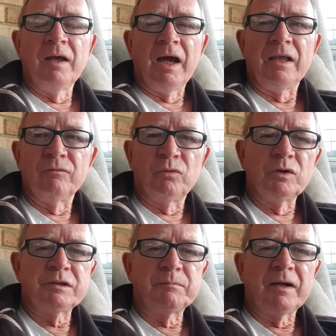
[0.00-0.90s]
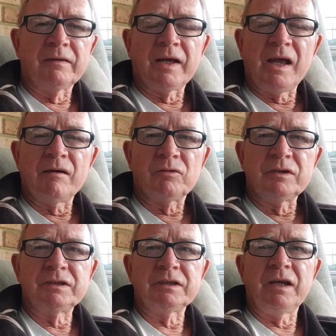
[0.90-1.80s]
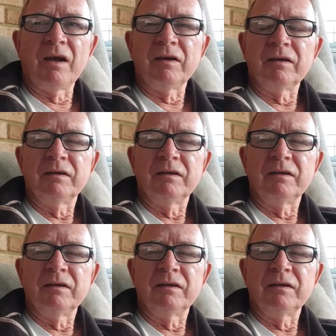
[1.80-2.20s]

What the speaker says: And the voicemail they have on this account,